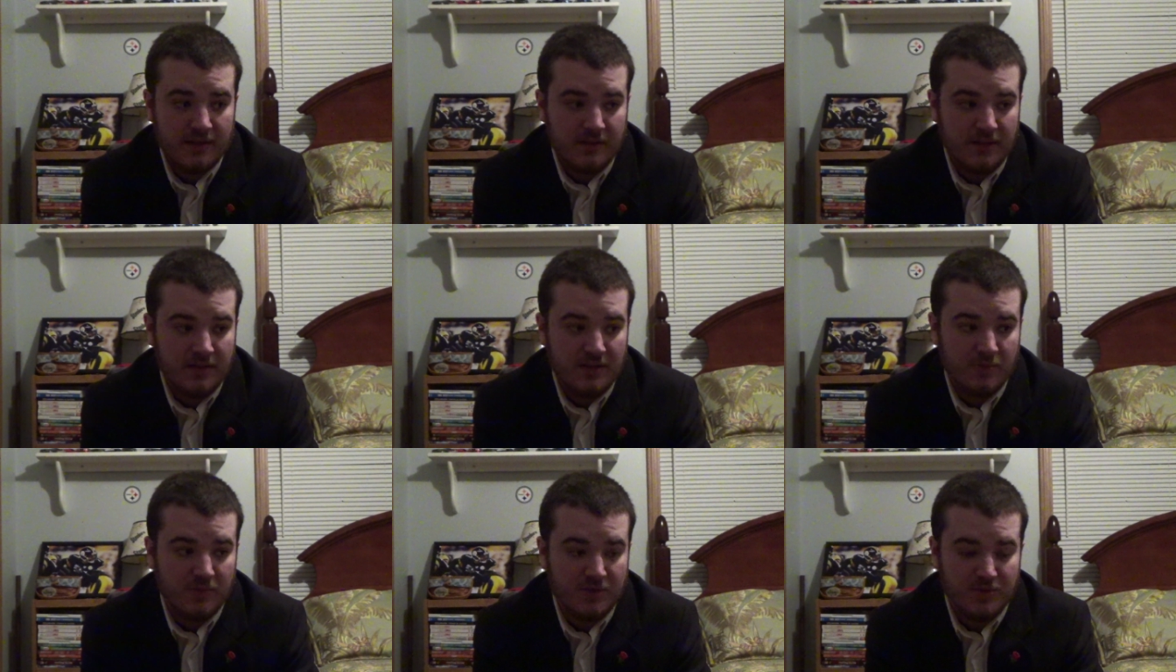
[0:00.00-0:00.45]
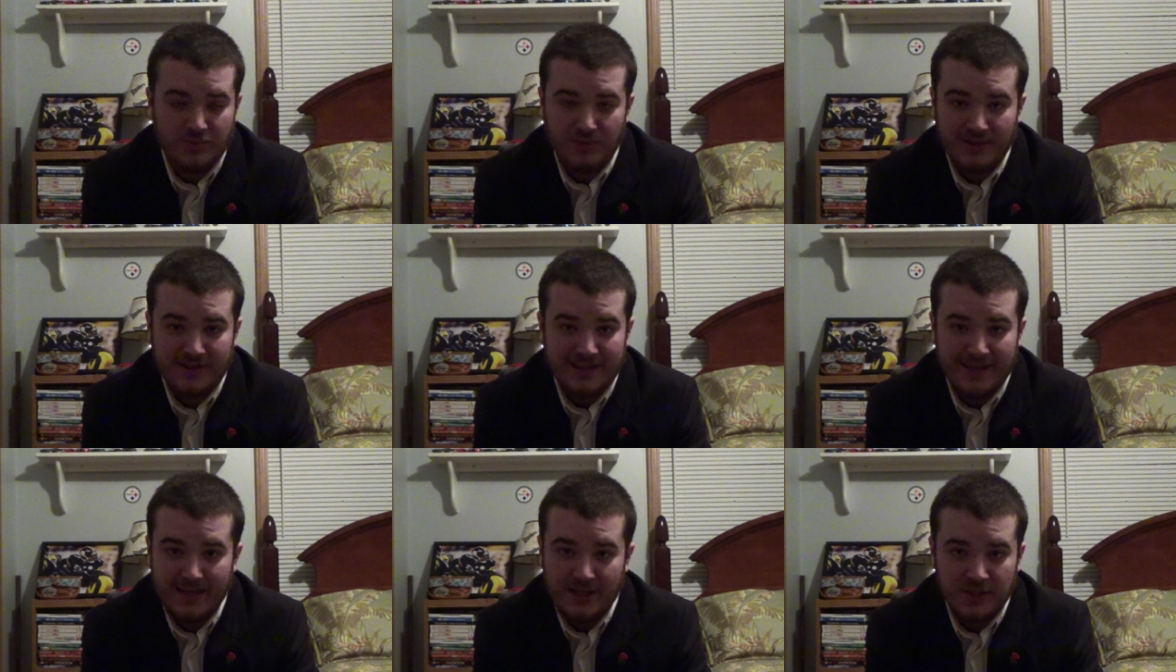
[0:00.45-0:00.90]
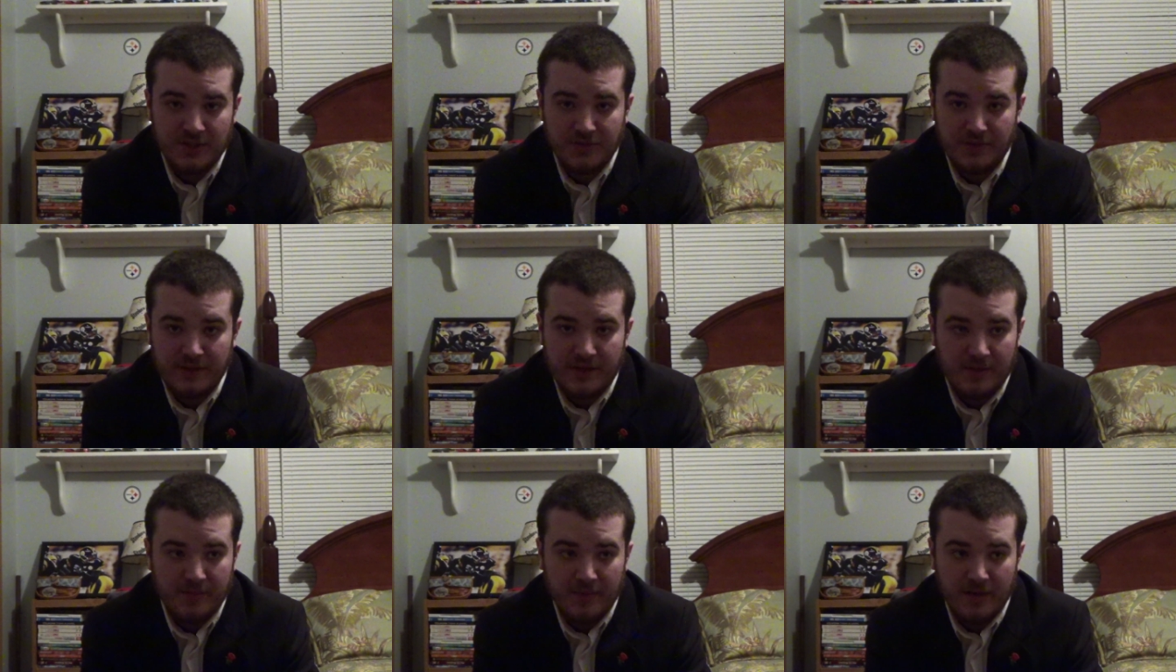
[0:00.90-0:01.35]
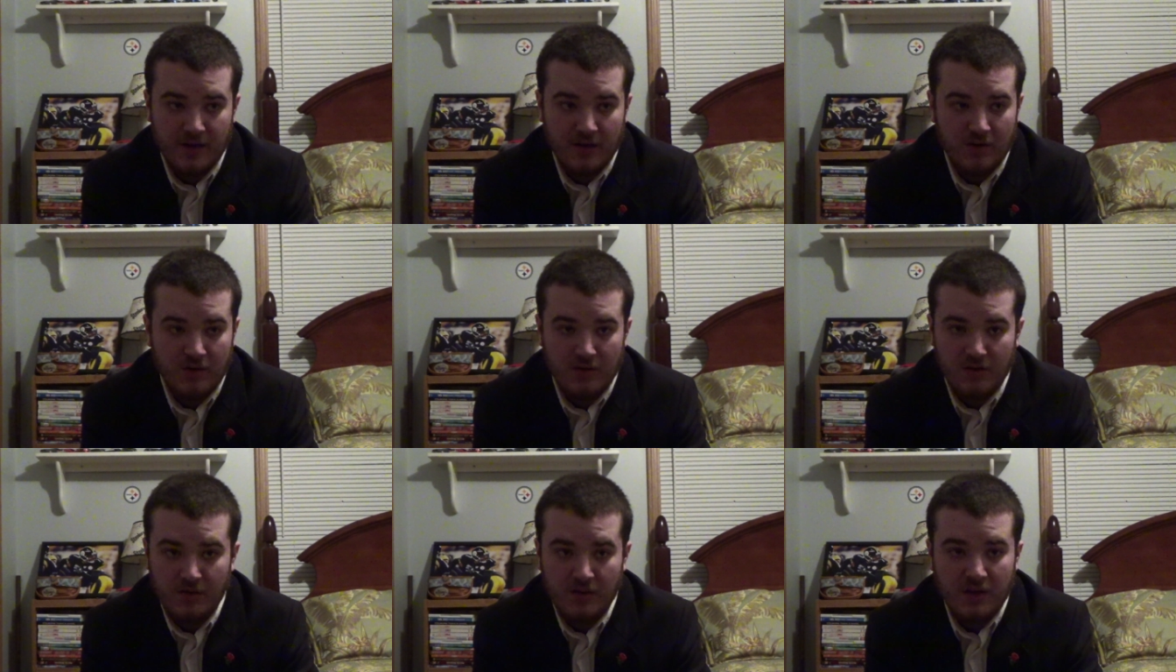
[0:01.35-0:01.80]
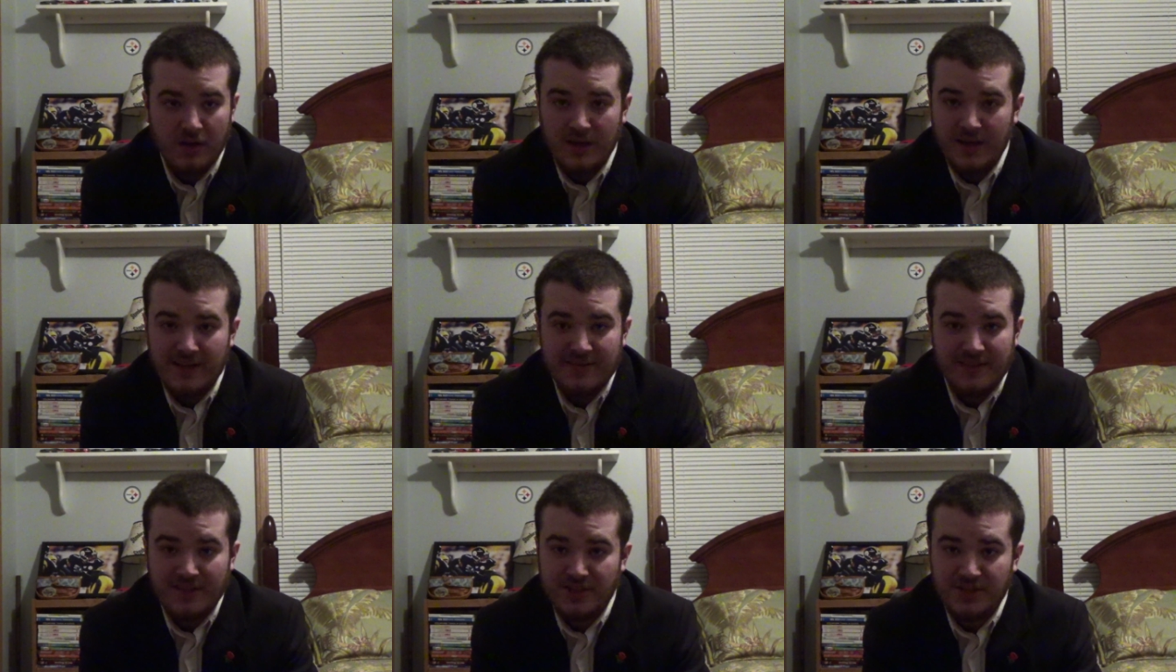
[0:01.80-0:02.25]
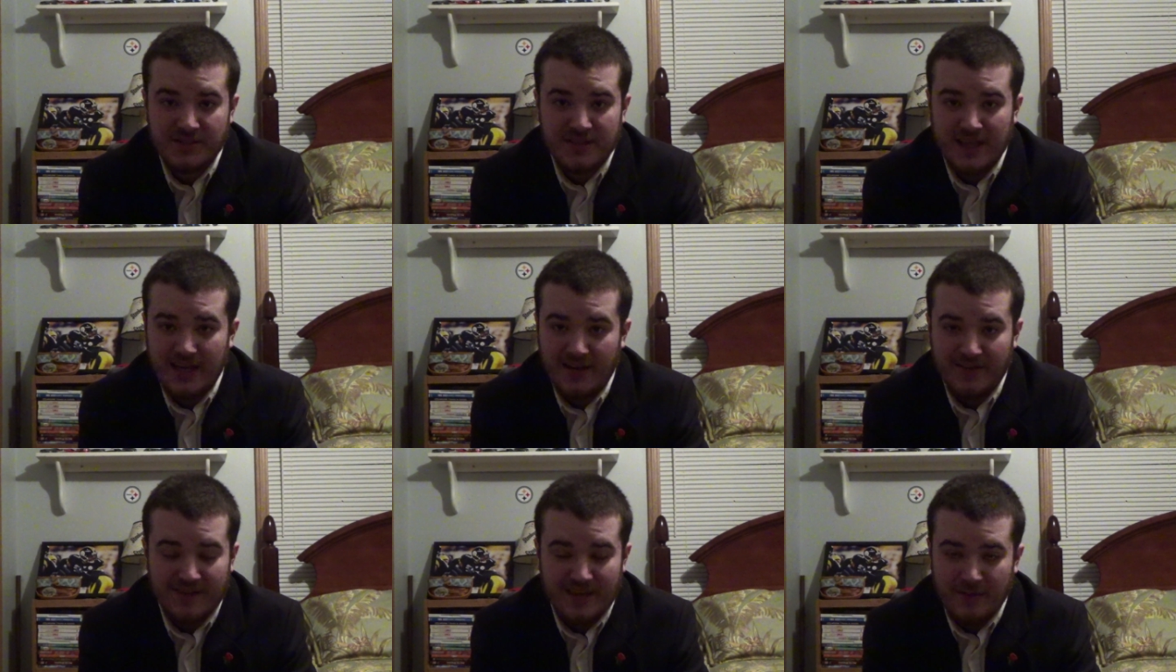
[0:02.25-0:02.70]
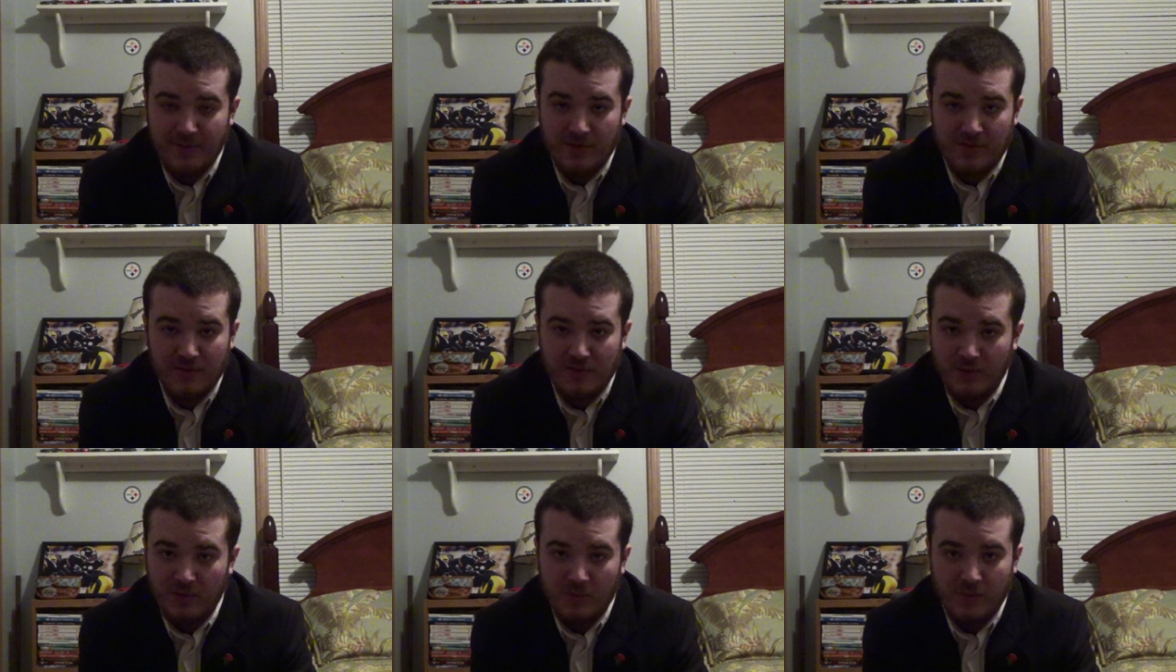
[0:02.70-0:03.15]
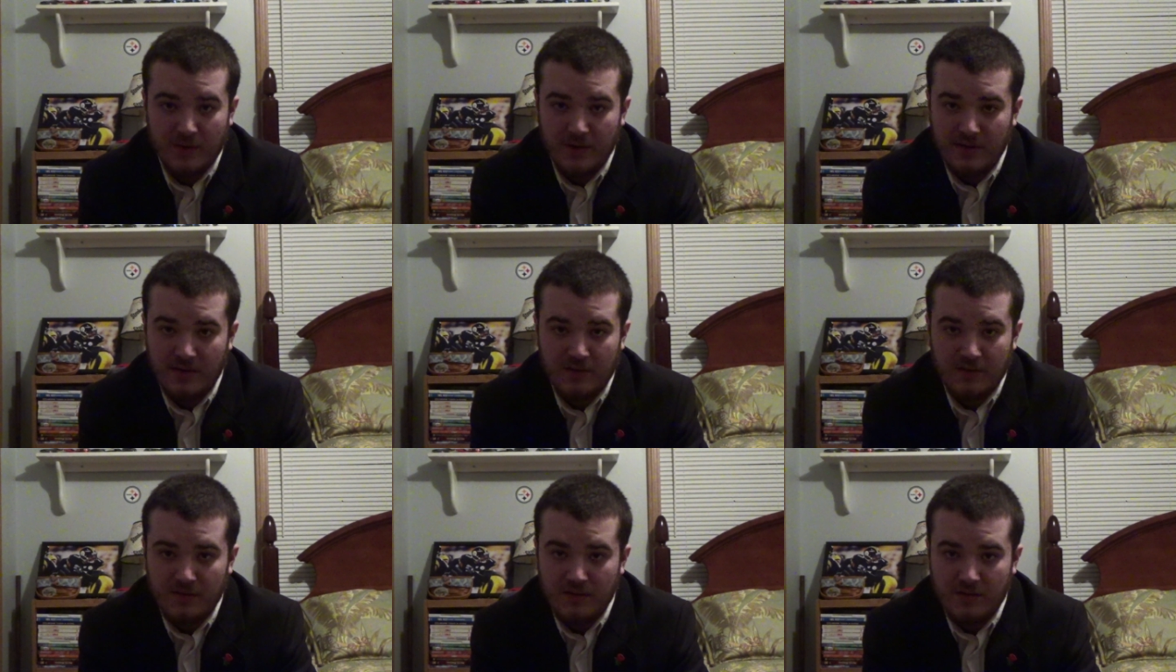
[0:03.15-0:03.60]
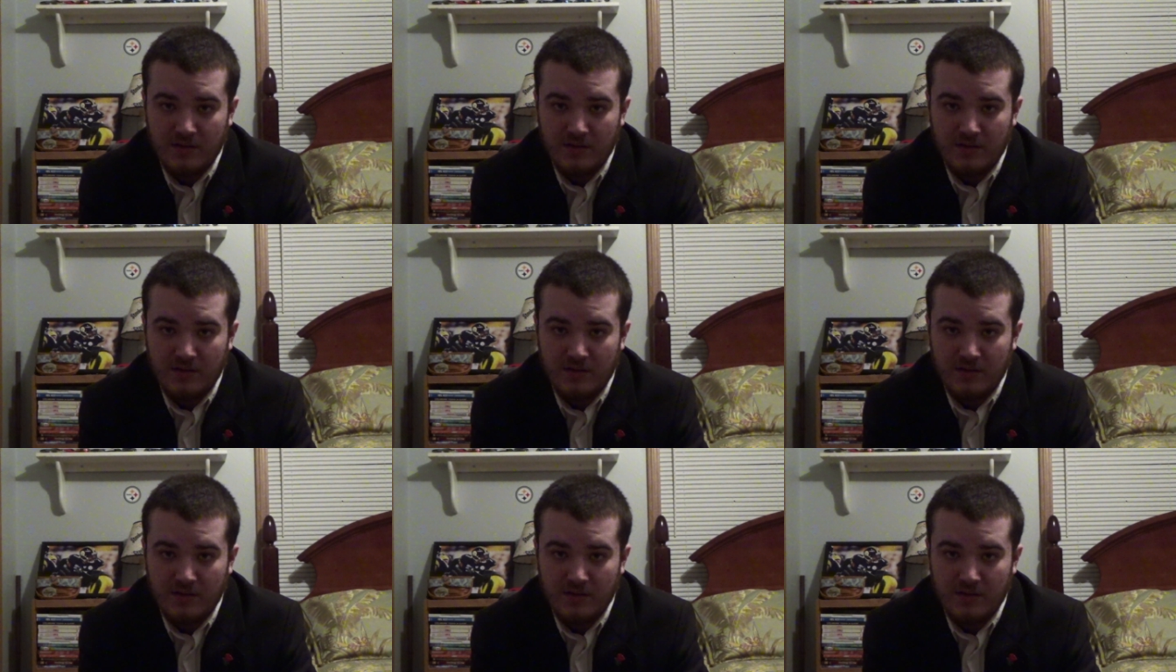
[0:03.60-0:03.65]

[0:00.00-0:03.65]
Nothing was really hindering him at all. They just kind of came out of nowhere.